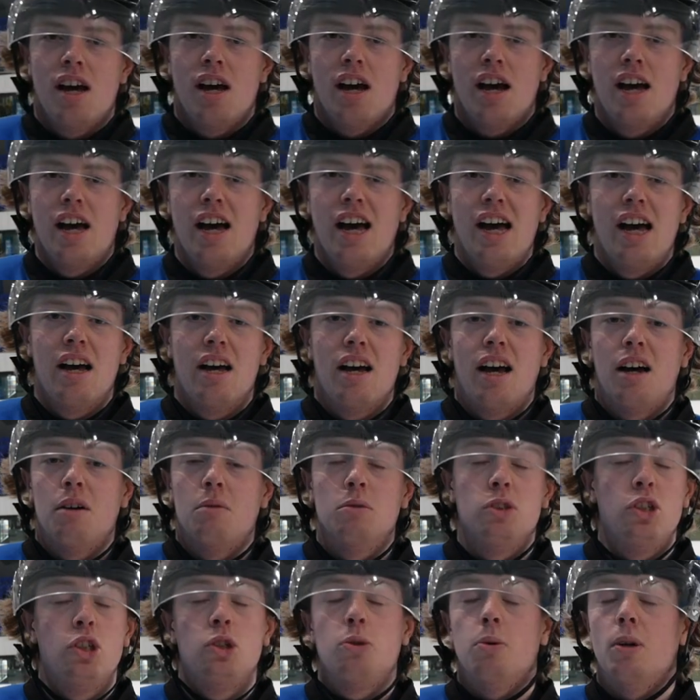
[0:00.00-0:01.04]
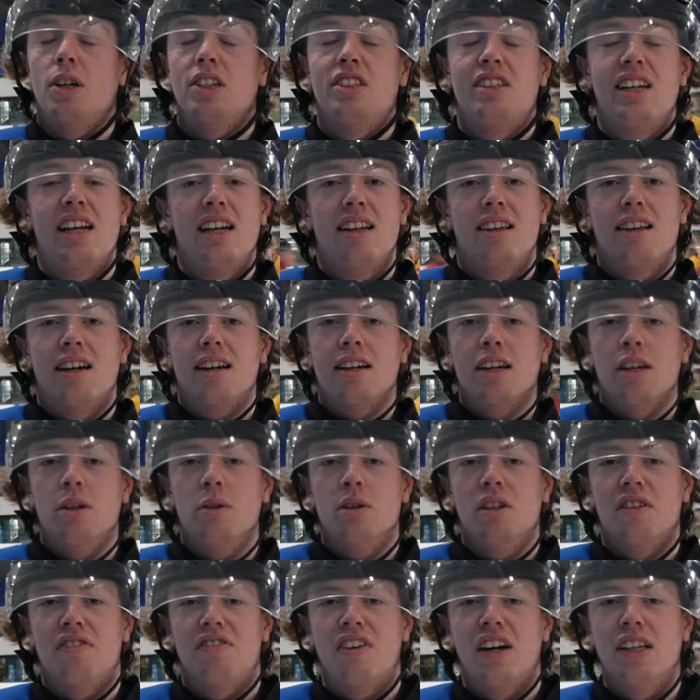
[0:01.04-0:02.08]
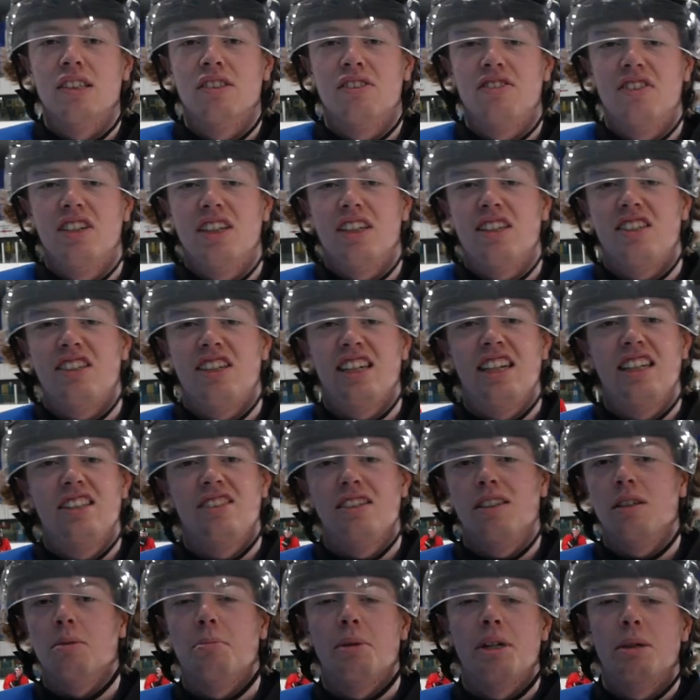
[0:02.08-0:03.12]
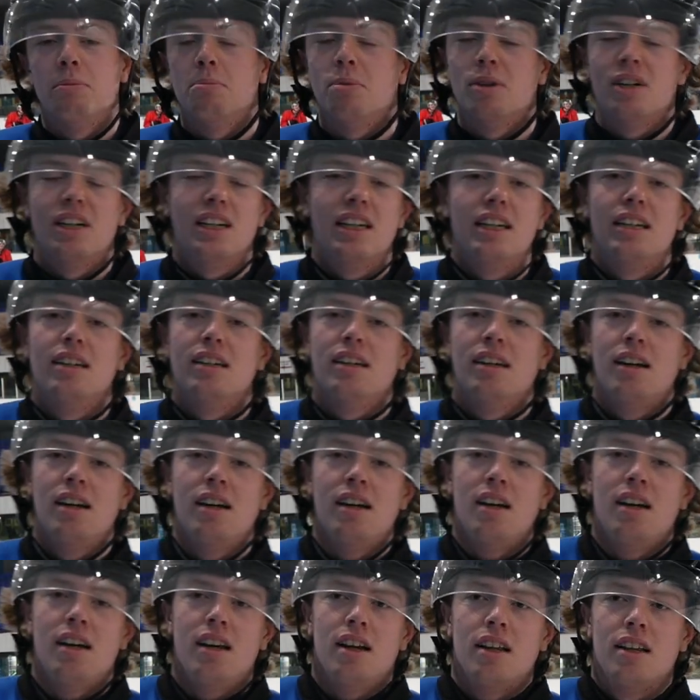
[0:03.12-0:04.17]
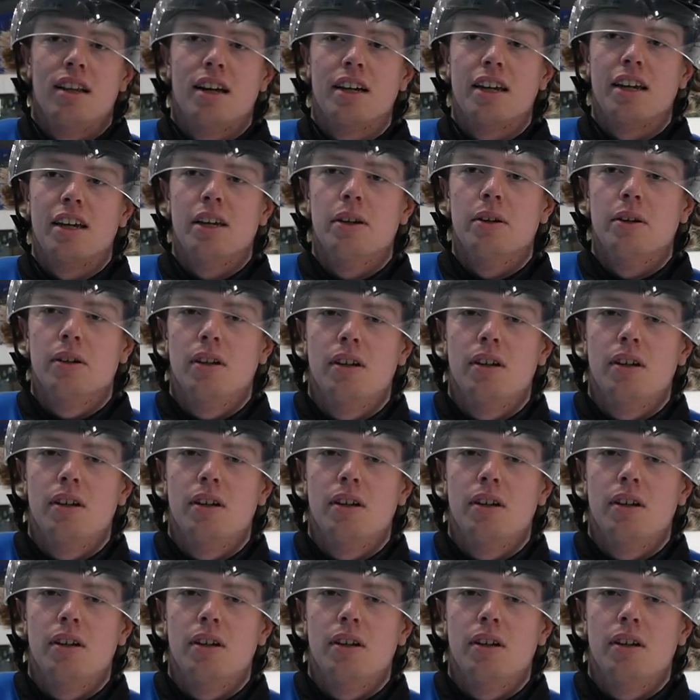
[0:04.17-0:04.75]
I would just want to say thank you to the fans for this season. You've been brilliant. Thank you.